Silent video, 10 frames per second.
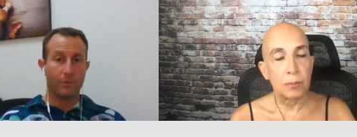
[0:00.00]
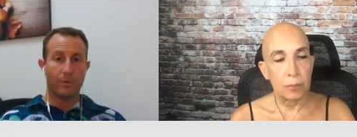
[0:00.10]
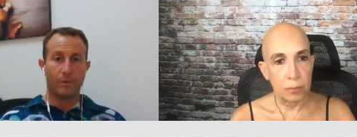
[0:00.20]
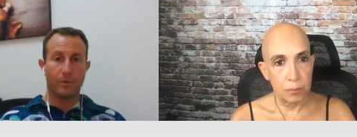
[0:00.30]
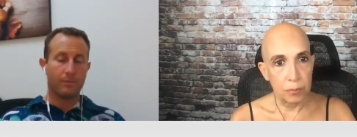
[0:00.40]

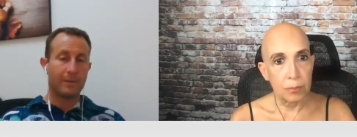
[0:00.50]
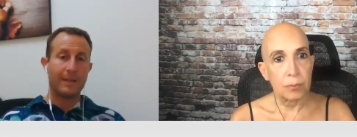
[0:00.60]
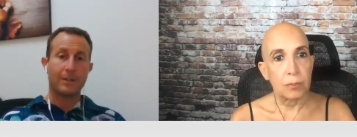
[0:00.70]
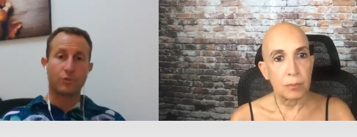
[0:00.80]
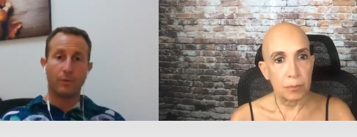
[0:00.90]
Speaker 1: a, a
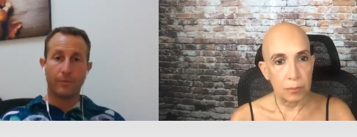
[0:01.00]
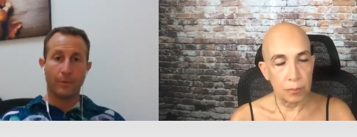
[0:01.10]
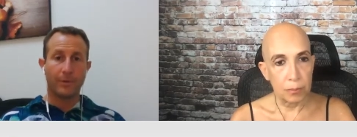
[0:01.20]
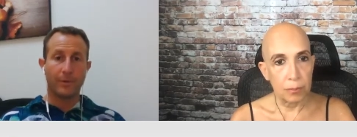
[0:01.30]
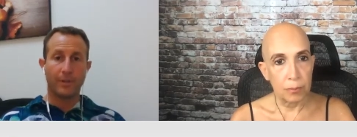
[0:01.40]
natural
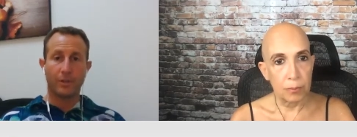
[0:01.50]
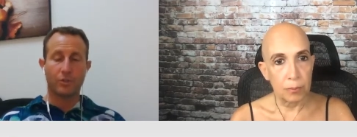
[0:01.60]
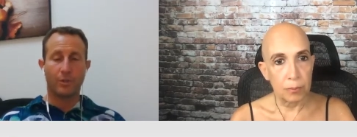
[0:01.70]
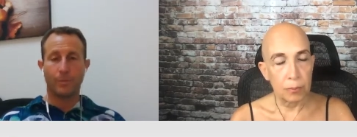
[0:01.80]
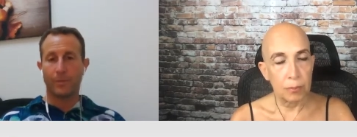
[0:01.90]

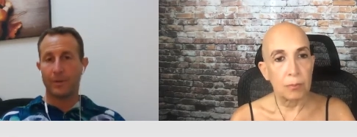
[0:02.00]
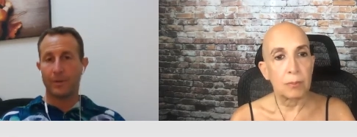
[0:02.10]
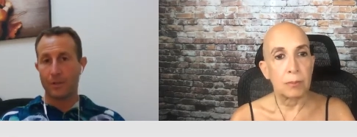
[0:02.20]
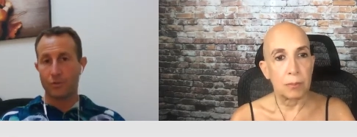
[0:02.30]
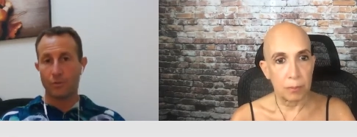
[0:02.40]
fermentation with a
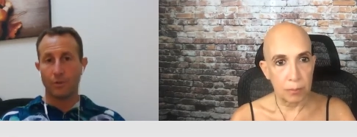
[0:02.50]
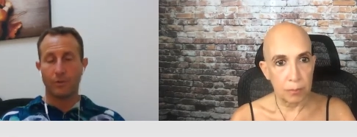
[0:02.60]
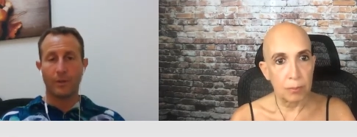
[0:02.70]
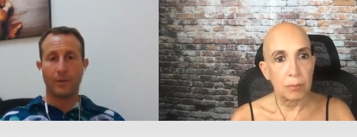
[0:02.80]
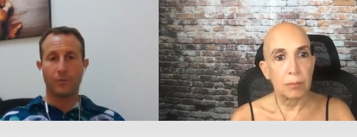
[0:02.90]
natural
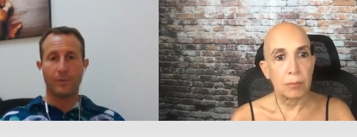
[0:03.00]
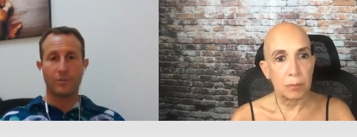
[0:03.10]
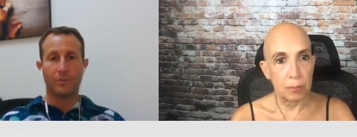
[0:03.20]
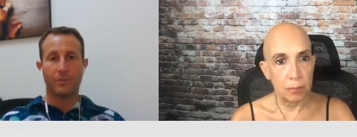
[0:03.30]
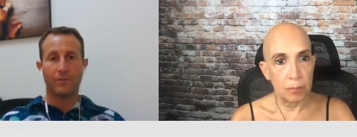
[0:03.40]
uh,
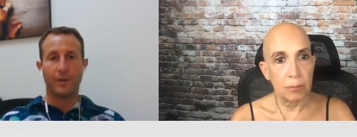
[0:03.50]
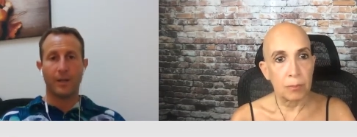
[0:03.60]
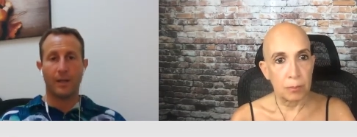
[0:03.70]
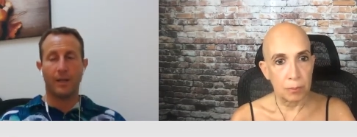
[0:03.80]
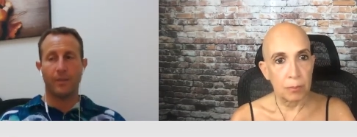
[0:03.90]
species of
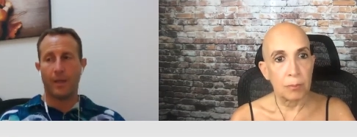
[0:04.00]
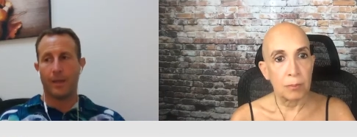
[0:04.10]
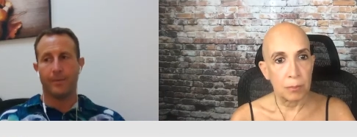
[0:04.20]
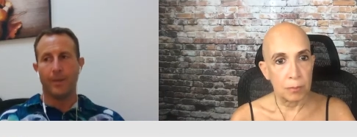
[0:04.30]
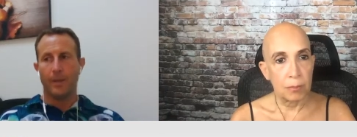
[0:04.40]
fungi
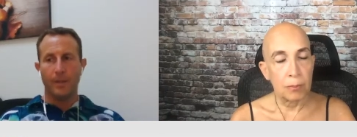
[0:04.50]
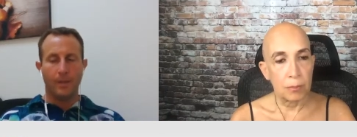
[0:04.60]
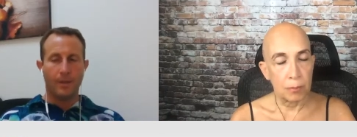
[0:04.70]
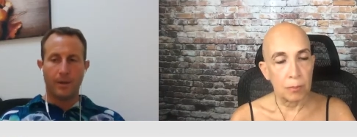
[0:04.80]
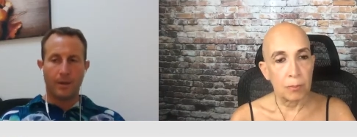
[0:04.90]
that
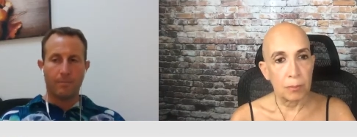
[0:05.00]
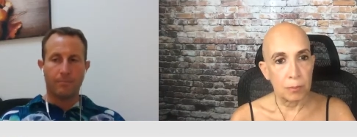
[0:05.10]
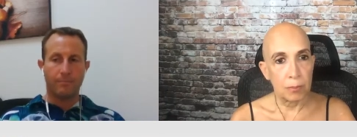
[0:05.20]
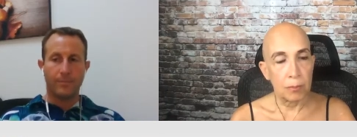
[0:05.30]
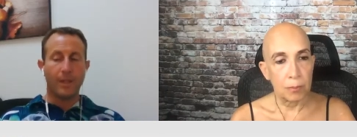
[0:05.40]

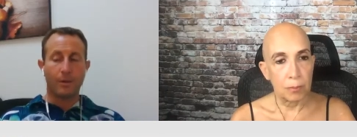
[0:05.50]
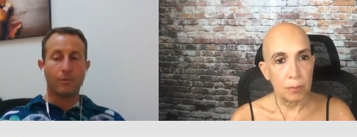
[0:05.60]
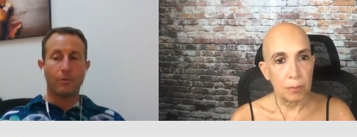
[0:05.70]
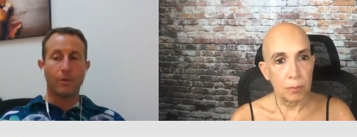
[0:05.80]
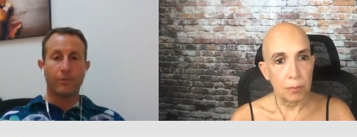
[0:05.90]
um, you know,
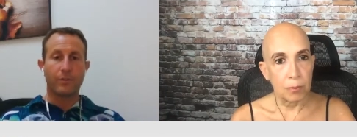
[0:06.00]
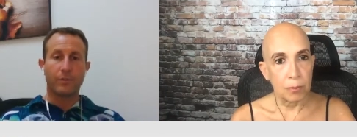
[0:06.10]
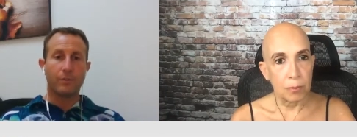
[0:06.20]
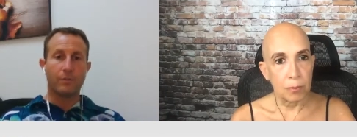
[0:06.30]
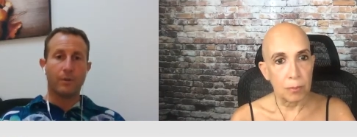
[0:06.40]
grows
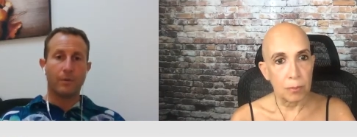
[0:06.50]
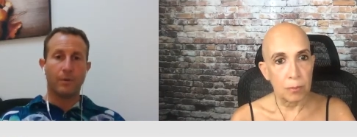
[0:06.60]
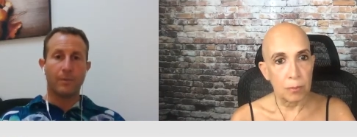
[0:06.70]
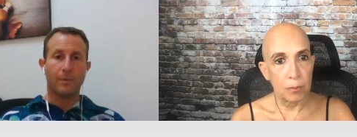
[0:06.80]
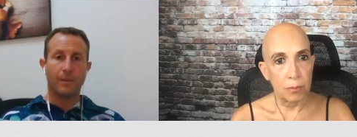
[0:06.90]
into a,
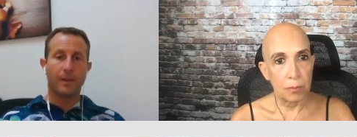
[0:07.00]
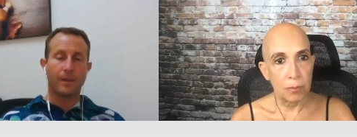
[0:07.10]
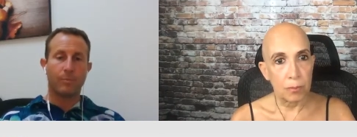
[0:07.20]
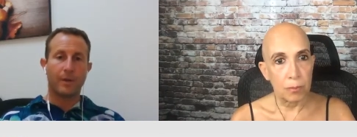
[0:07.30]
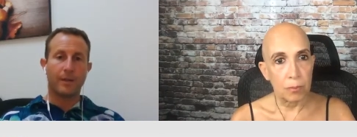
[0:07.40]
a meat
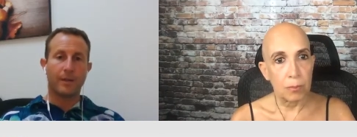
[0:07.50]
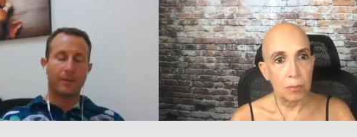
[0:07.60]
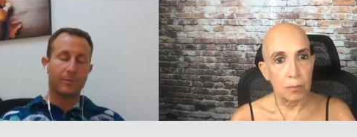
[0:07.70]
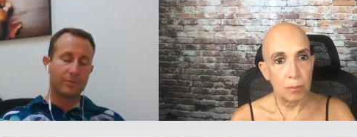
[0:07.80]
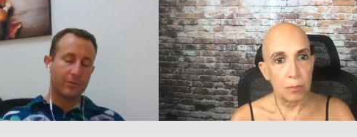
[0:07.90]
like
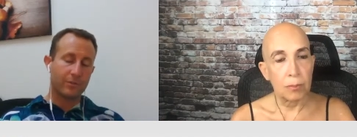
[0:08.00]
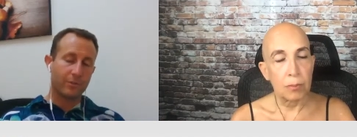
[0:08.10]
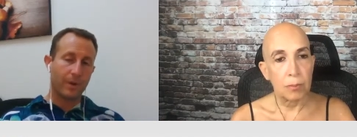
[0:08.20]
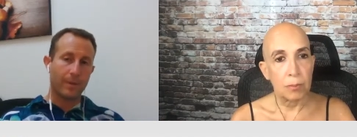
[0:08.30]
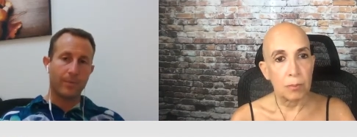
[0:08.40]
product, which is
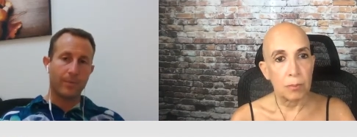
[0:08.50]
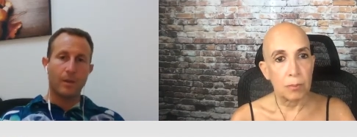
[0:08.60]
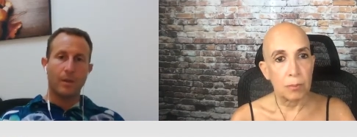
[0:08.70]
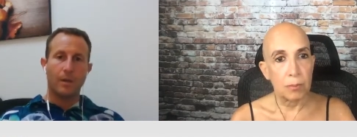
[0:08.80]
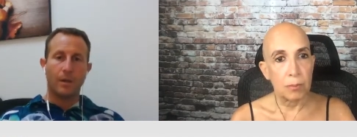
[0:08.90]
great.
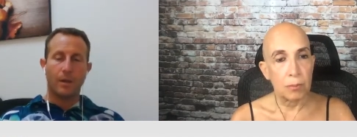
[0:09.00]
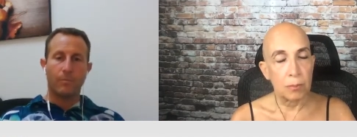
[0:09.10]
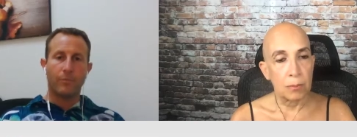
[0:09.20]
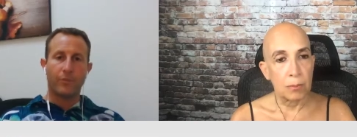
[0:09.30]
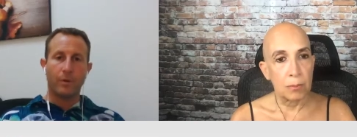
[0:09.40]

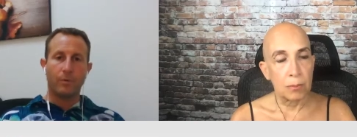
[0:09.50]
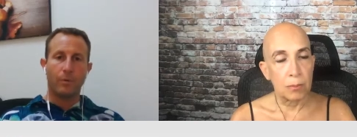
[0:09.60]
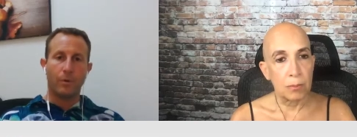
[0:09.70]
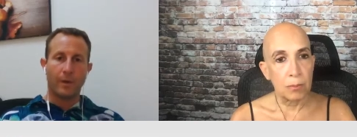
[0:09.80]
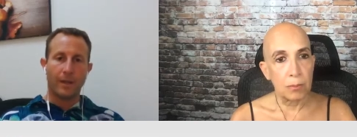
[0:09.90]
Um, so,
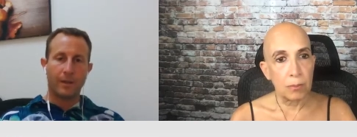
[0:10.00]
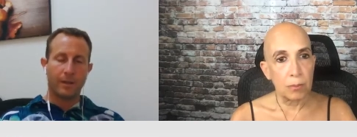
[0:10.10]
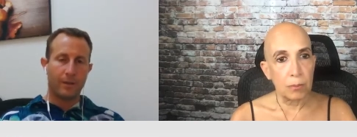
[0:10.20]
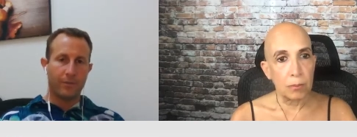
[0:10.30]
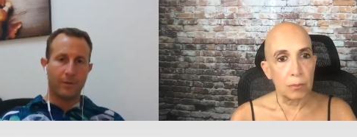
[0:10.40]

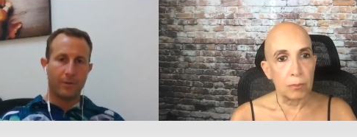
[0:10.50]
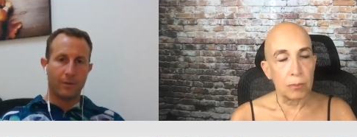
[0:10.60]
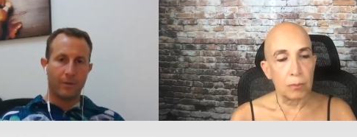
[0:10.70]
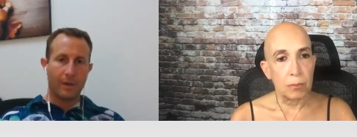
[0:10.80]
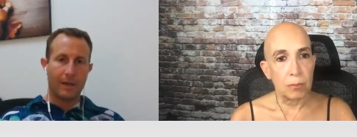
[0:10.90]
organic is a,
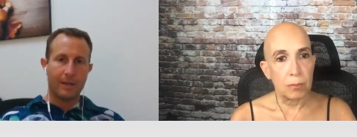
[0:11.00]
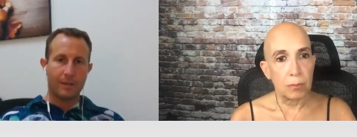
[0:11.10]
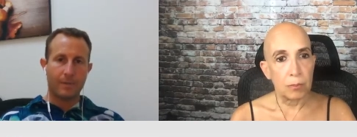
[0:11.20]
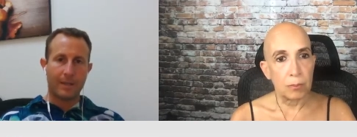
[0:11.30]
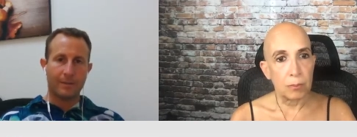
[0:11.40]
a, very
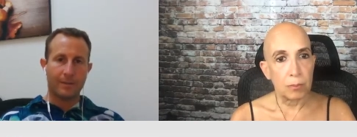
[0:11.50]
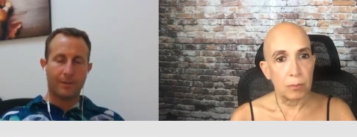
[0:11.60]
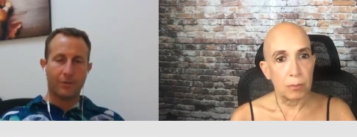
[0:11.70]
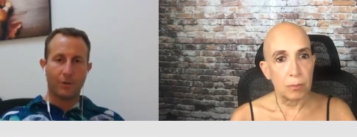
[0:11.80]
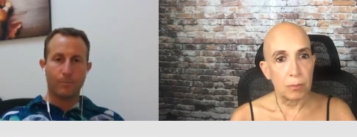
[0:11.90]
highly
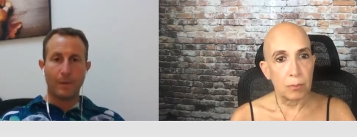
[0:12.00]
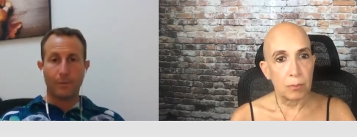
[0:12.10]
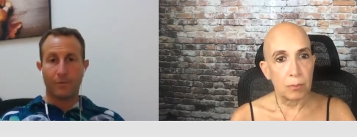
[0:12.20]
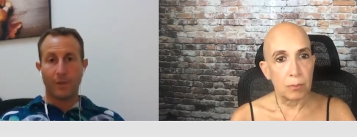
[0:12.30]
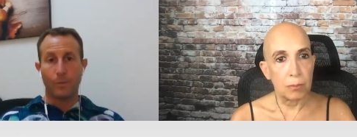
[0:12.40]
regulated term. I
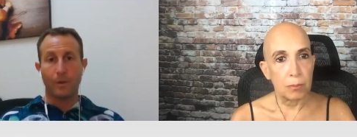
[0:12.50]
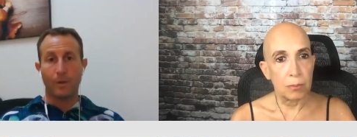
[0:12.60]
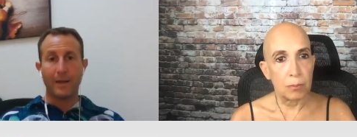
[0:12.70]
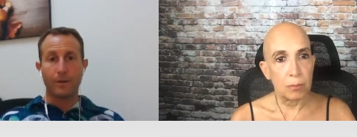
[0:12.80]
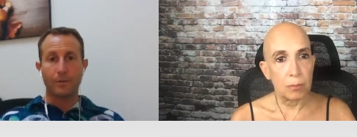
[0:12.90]
would say we are
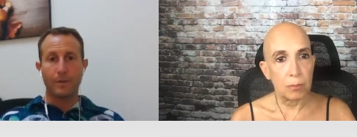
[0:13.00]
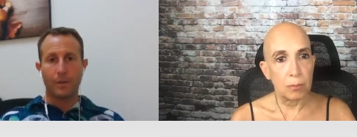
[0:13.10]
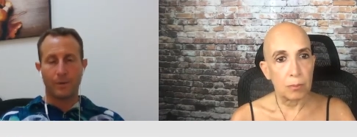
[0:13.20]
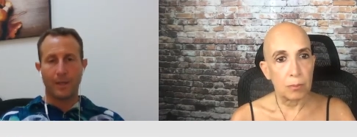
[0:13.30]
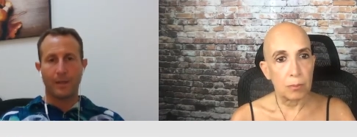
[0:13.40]
better
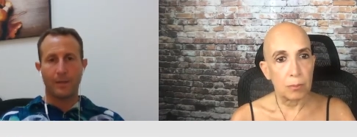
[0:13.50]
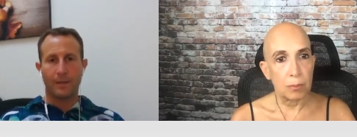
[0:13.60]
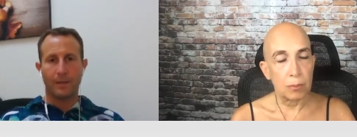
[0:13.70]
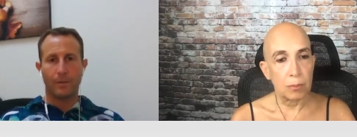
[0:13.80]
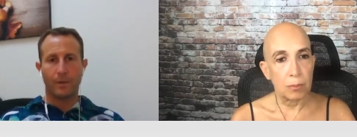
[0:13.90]
than
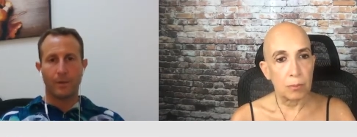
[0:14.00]
organic. We